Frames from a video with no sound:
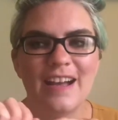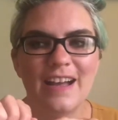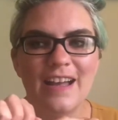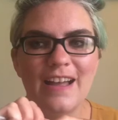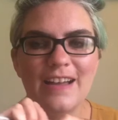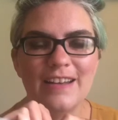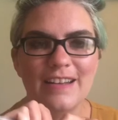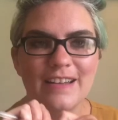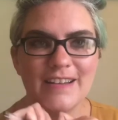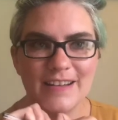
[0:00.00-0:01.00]

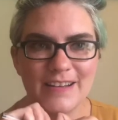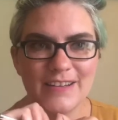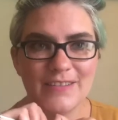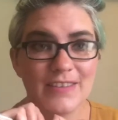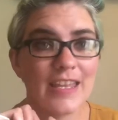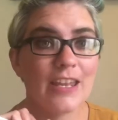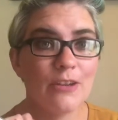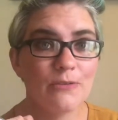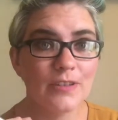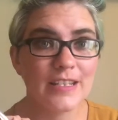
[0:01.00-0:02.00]
And thank
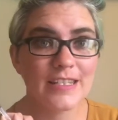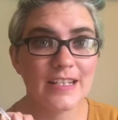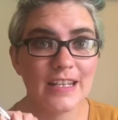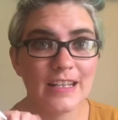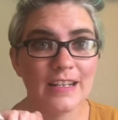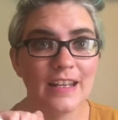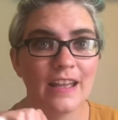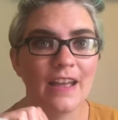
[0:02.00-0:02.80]
you for listening.